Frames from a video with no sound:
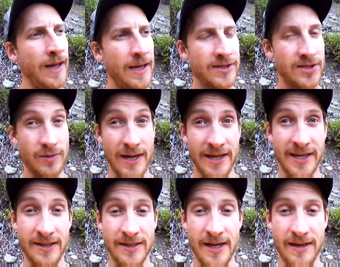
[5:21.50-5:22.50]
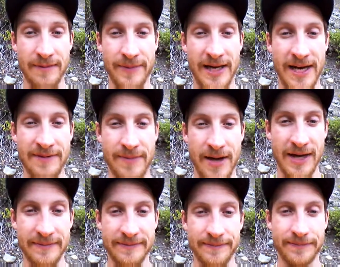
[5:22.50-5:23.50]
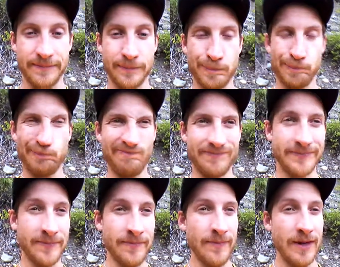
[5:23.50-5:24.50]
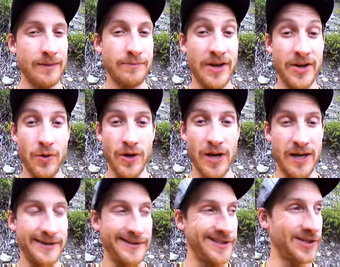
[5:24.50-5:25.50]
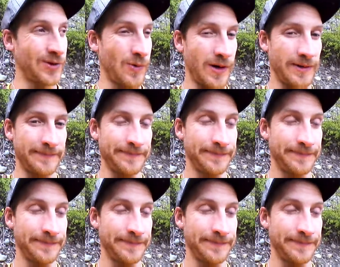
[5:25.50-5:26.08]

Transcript: so I can begin my yoga and so on.